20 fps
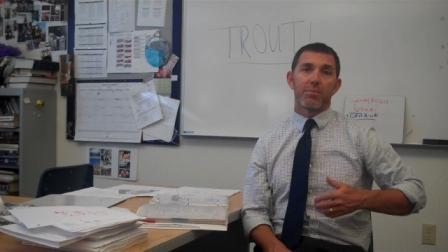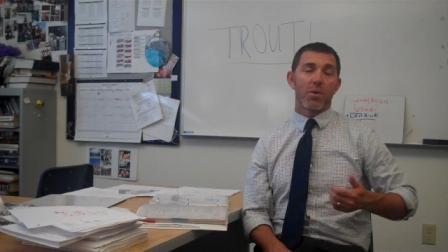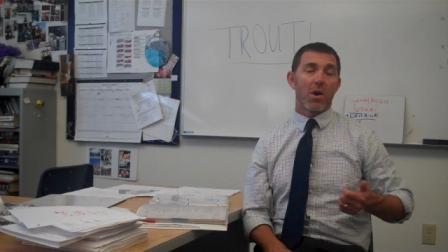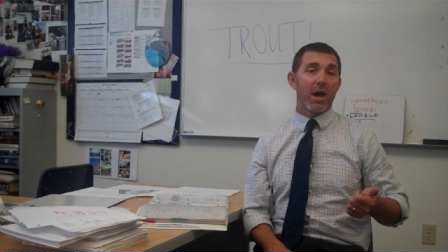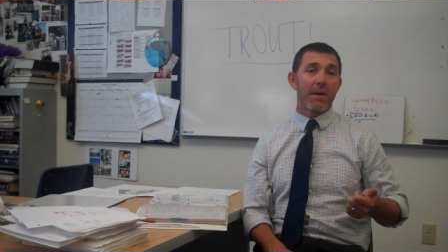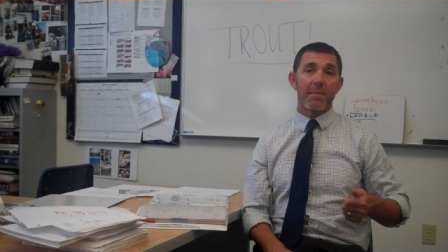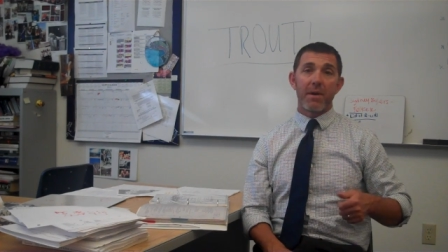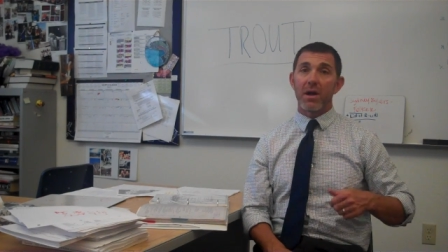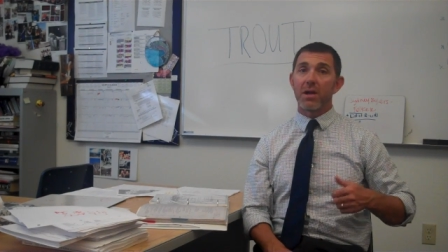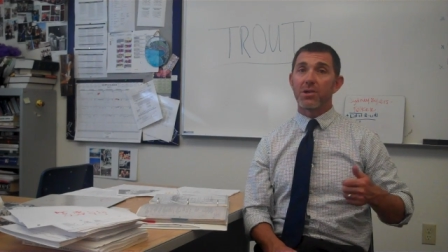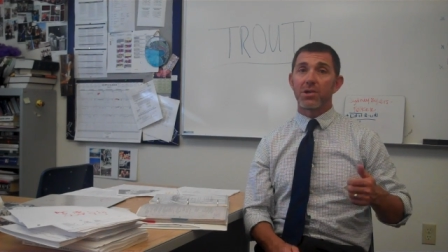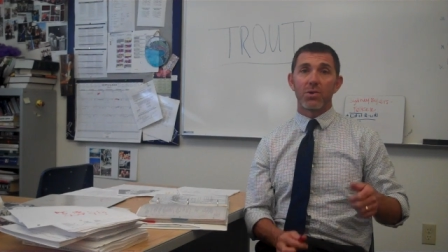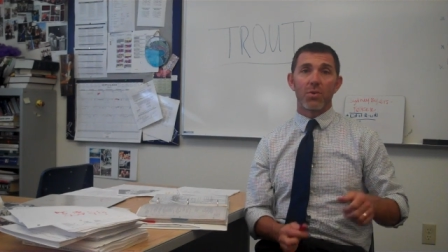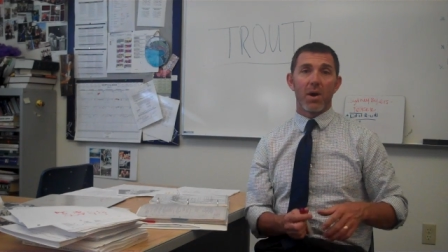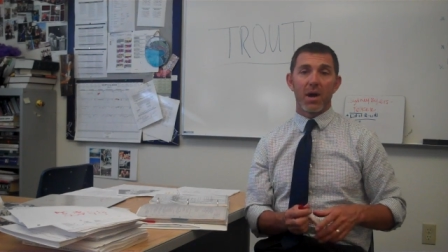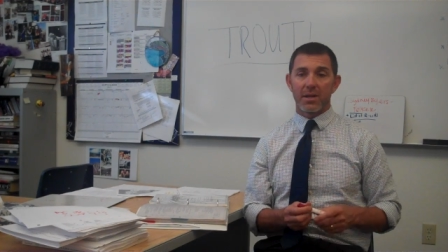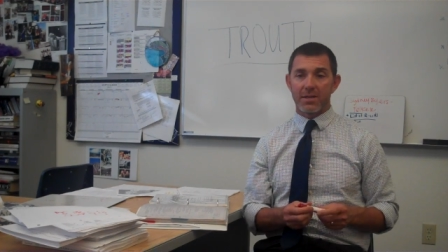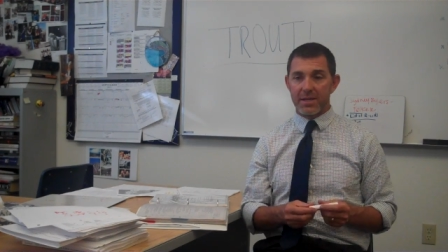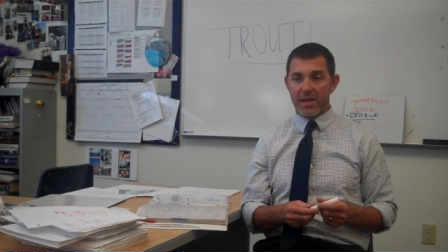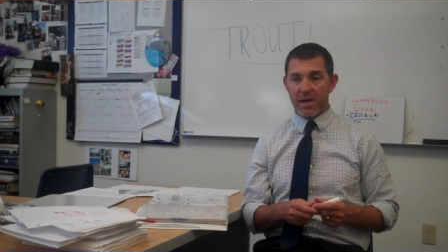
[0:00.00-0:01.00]
Primaries, you
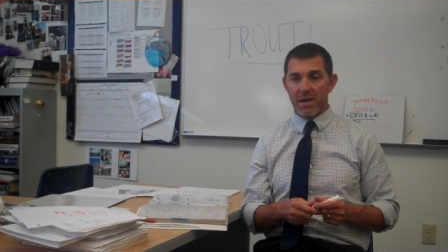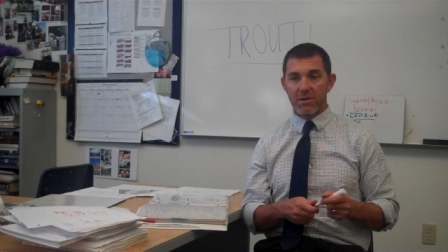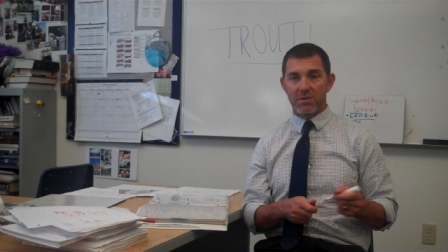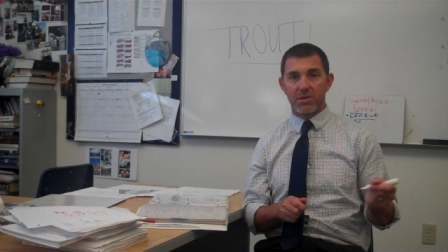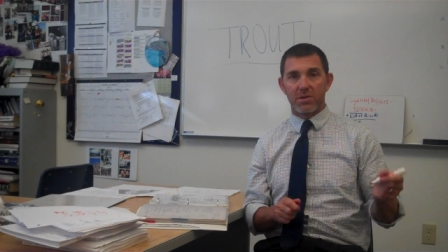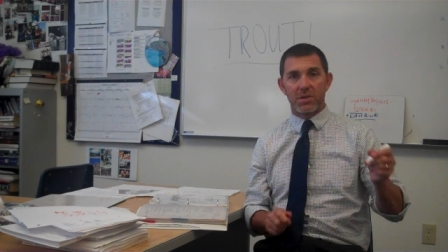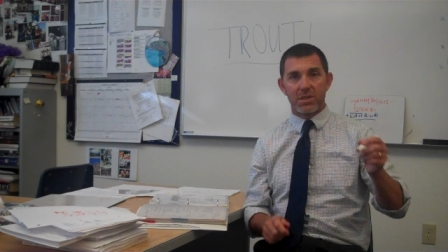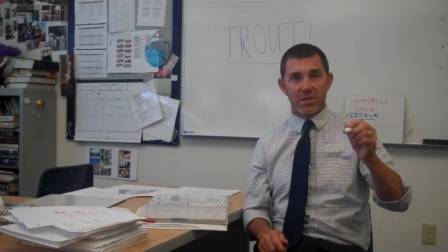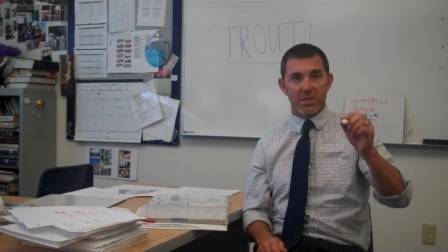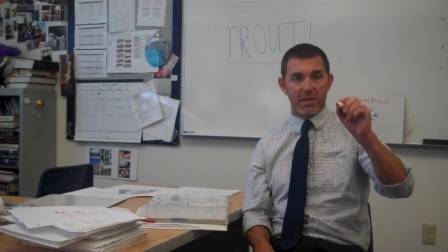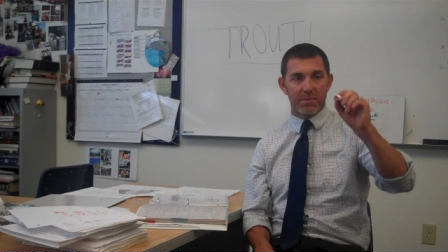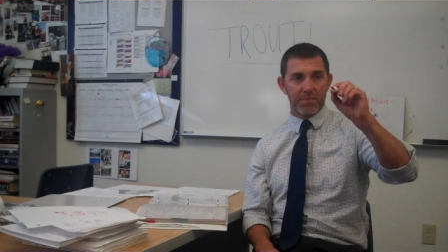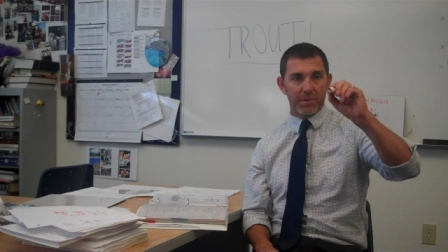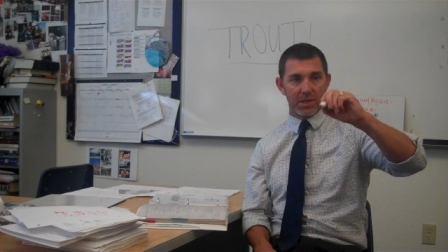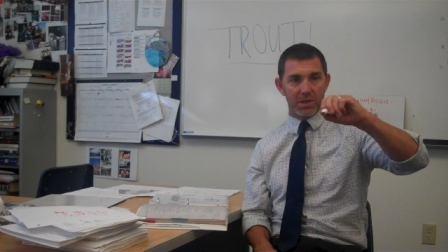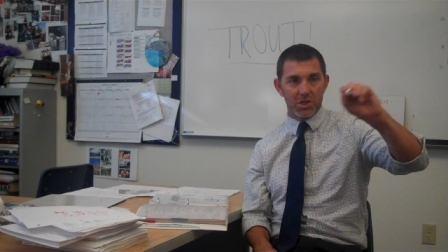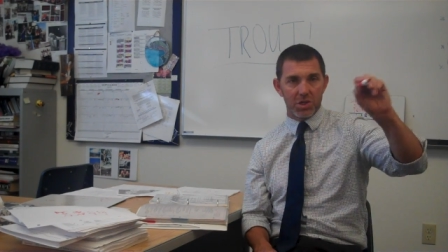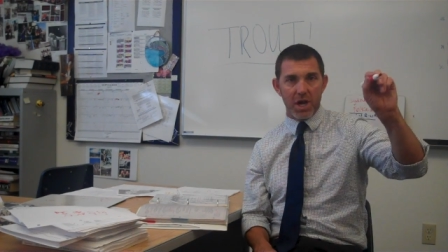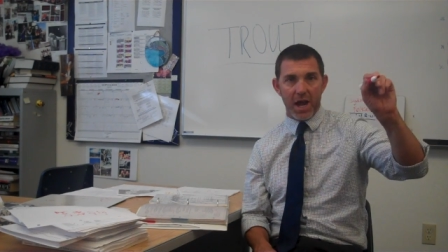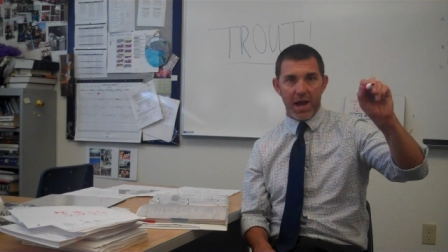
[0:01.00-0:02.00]
walk down, you just
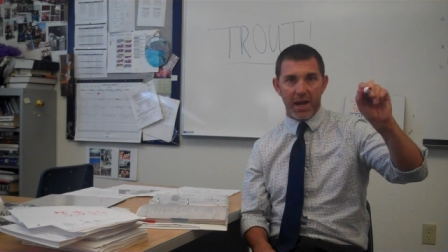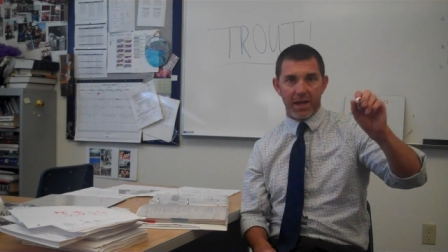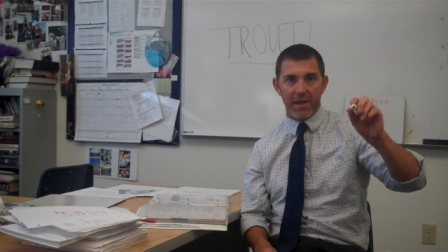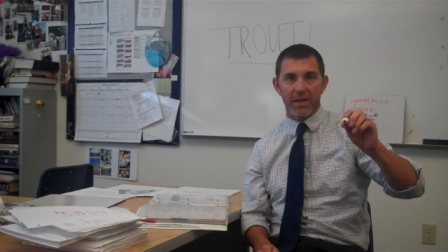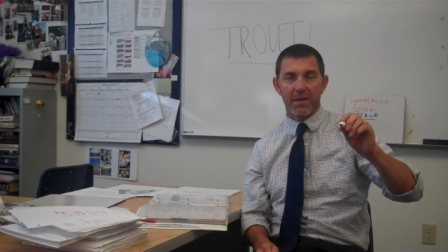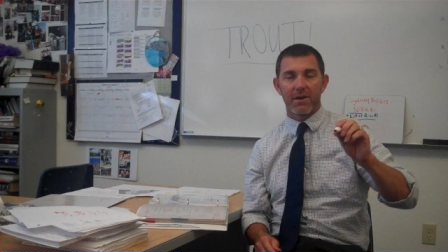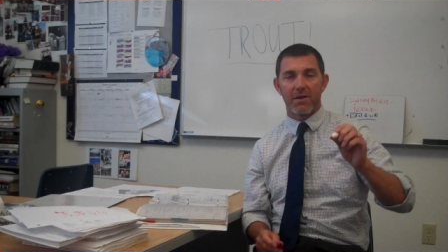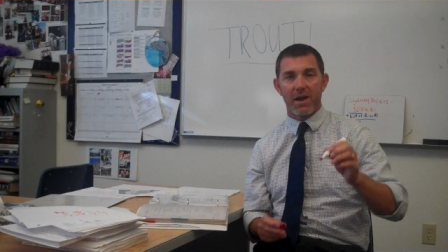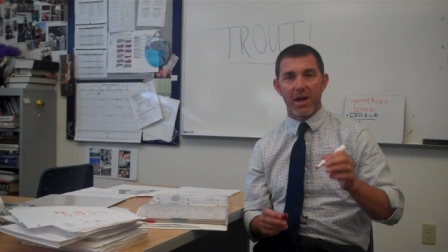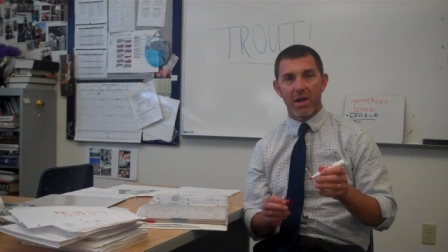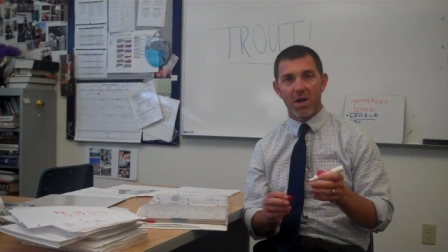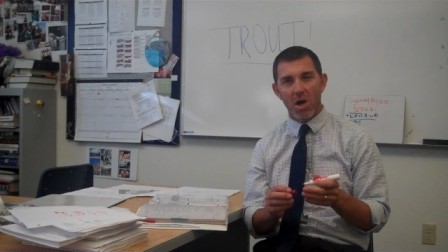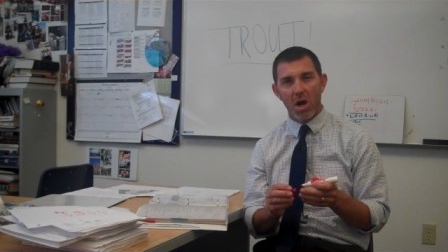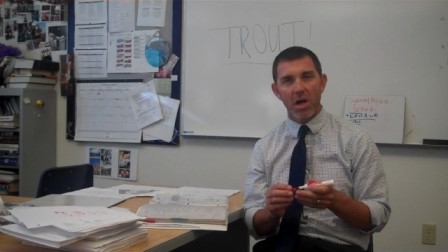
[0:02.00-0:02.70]
simply check, all right?